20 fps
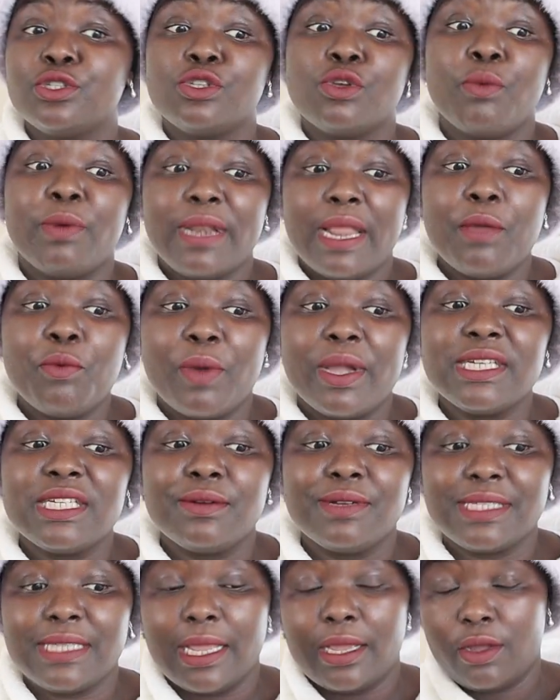So when I went,
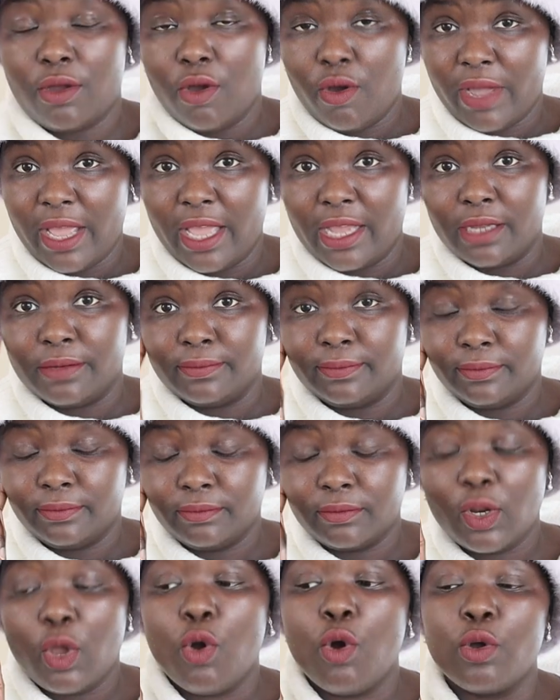I was like, okay,
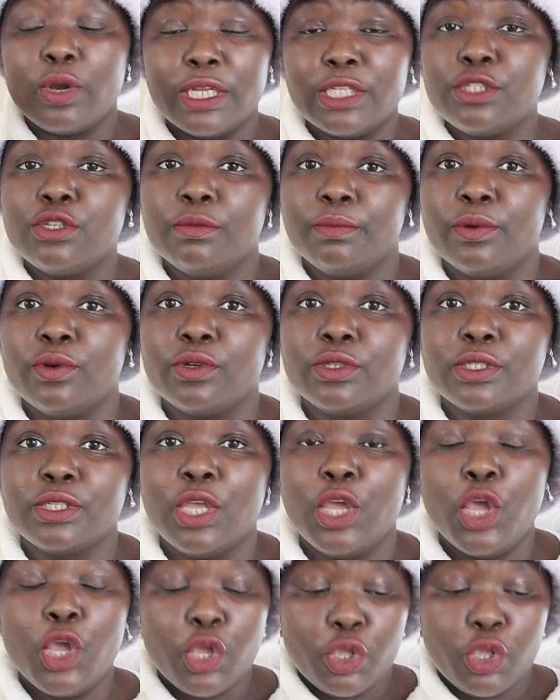only two books.